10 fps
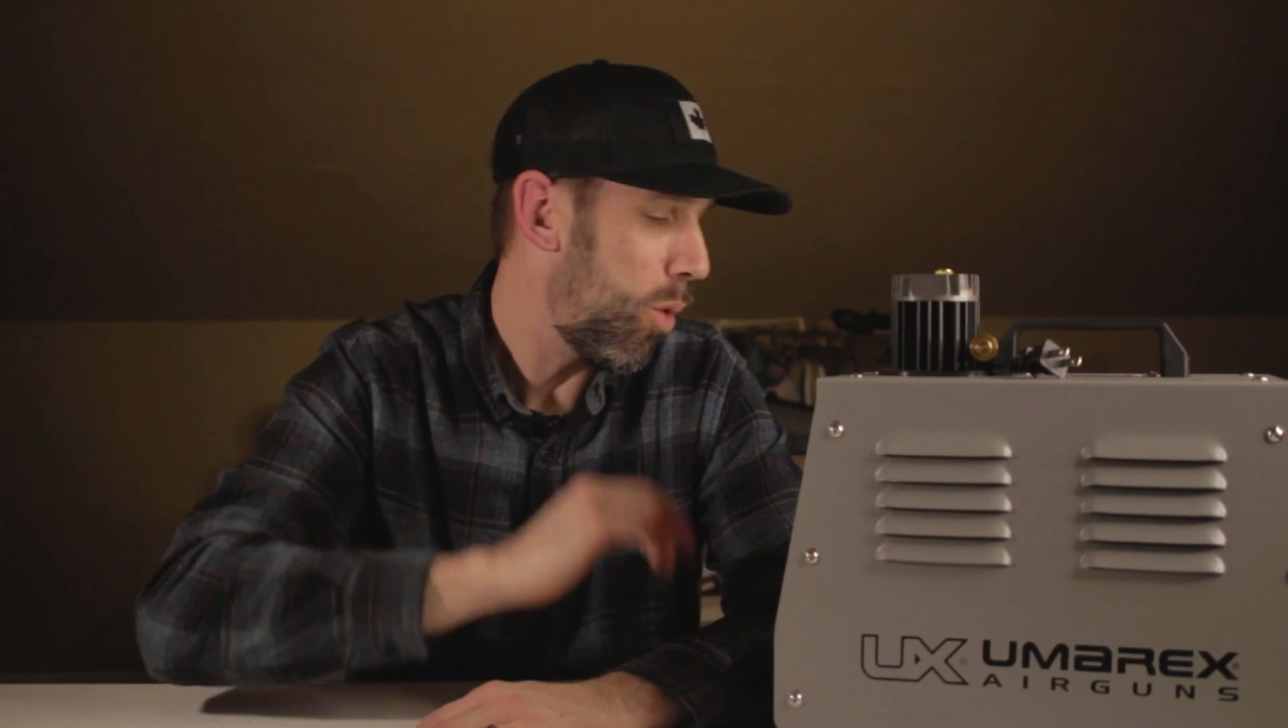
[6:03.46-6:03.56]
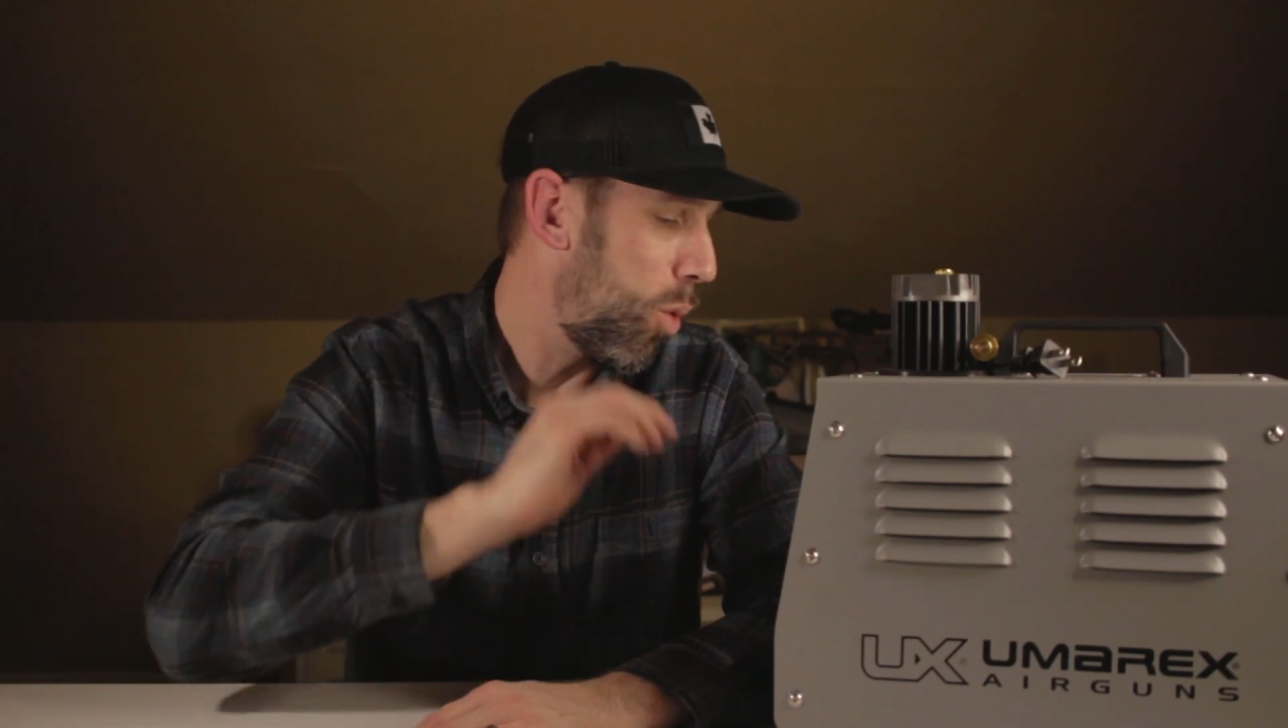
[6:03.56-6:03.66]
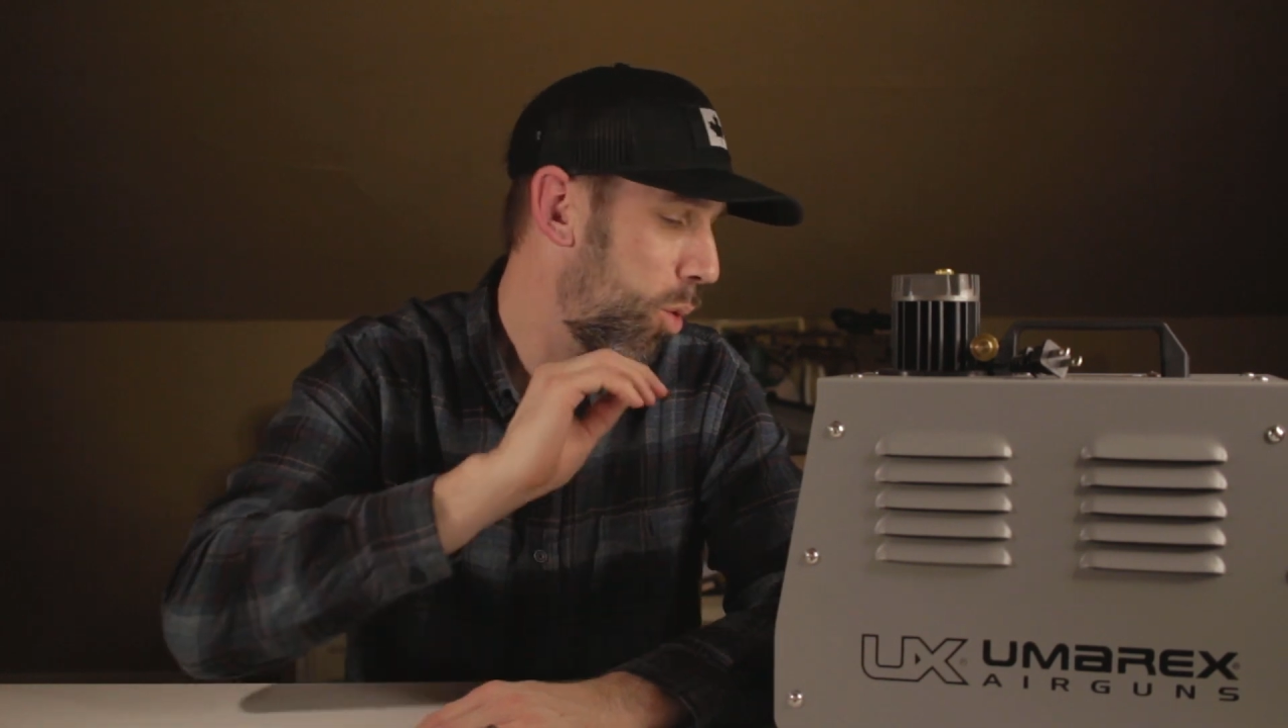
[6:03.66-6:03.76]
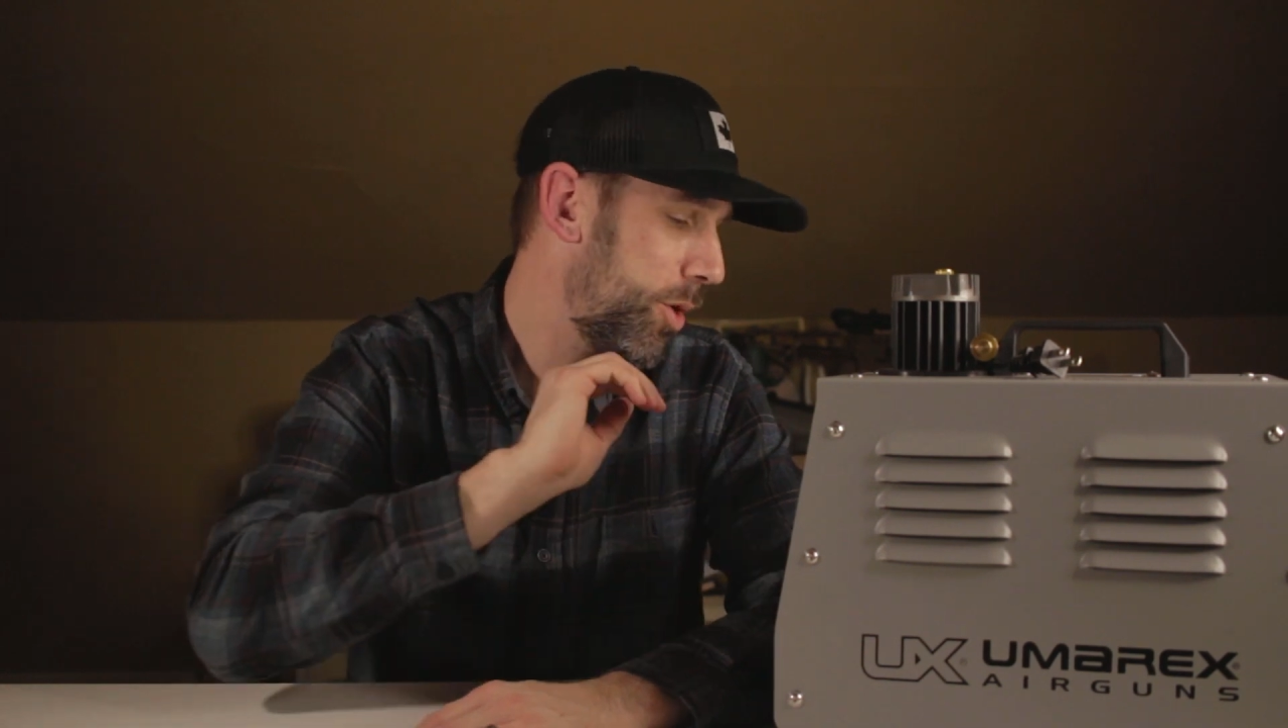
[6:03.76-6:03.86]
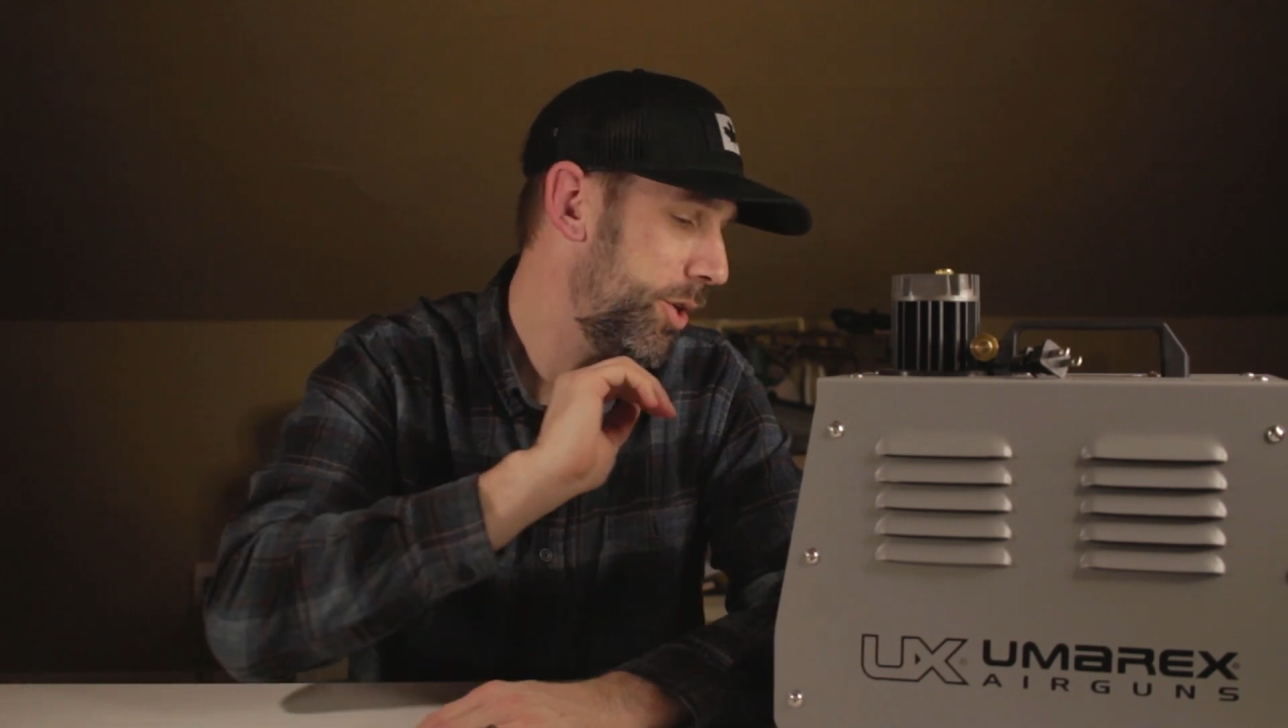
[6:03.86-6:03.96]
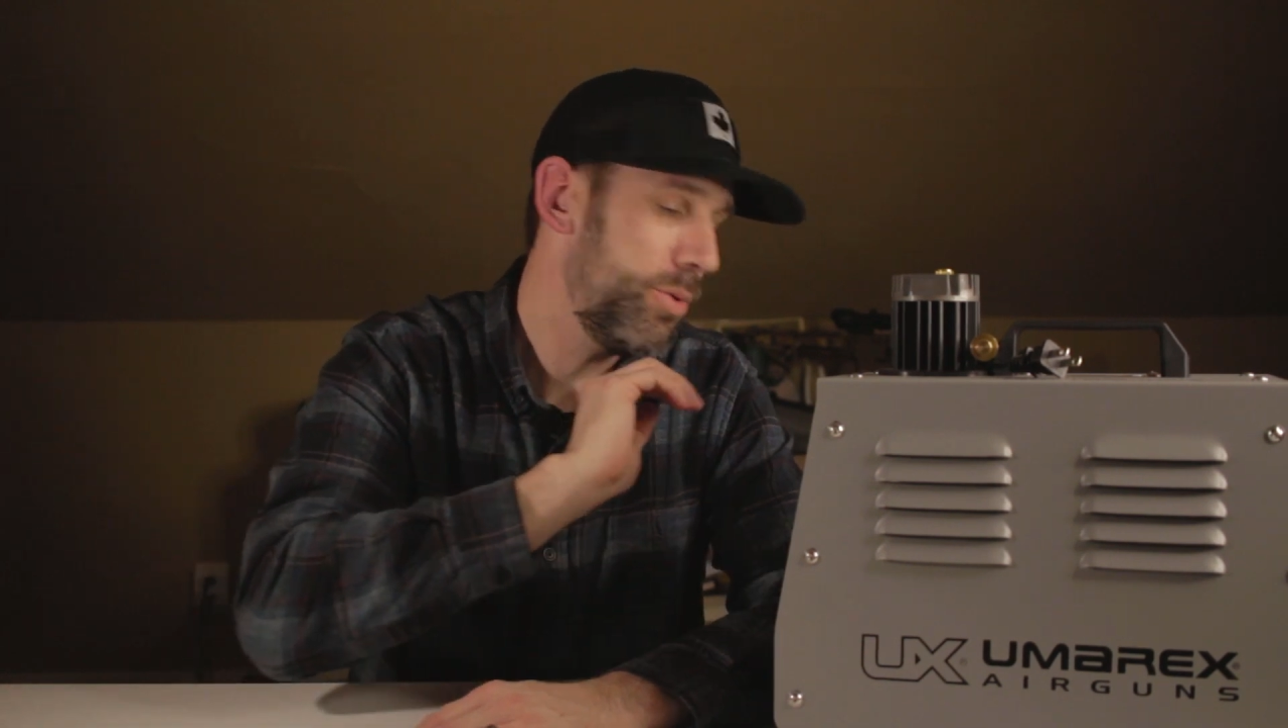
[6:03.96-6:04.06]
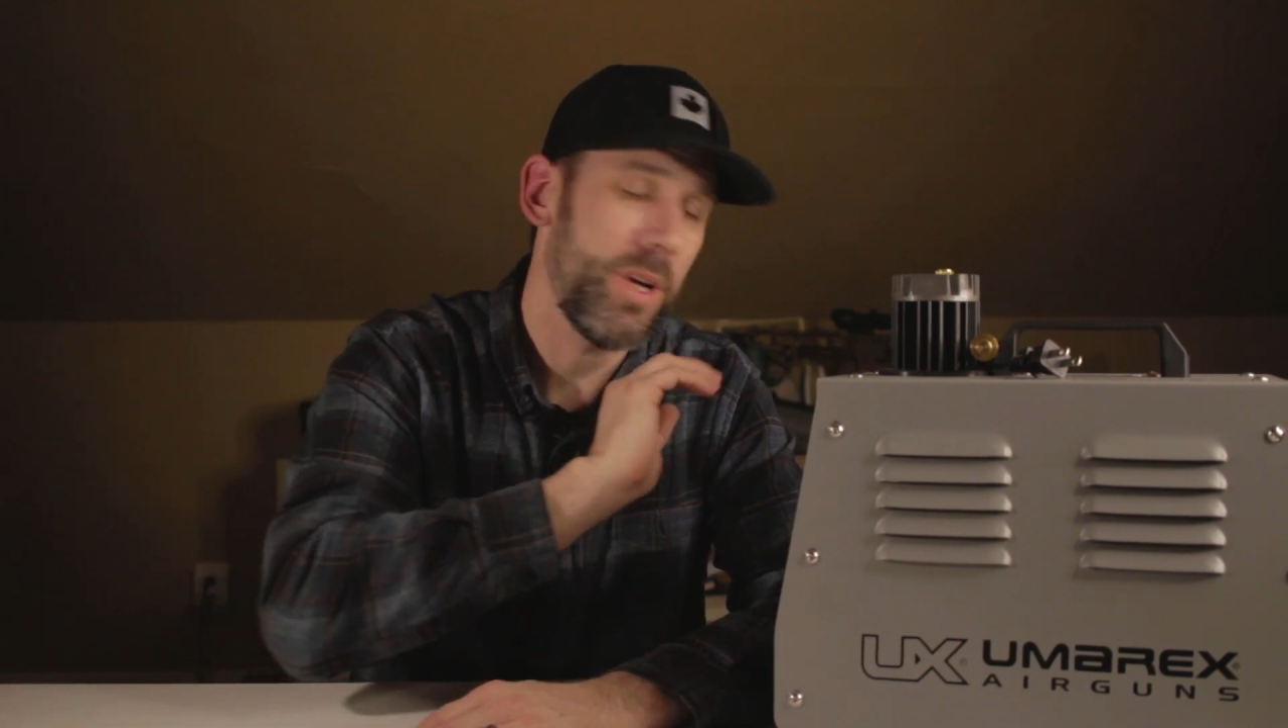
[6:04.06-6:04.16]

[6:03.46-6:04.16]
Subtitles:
or you